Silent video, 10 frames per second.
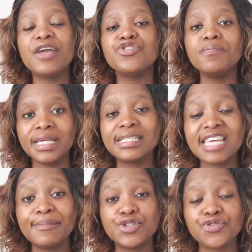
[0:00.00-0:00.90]
and your mean
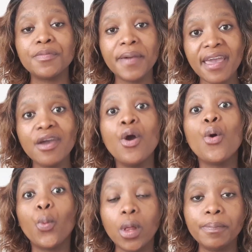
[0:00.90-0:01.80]
time to repair
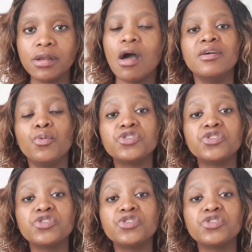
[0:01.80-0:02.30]
will be long,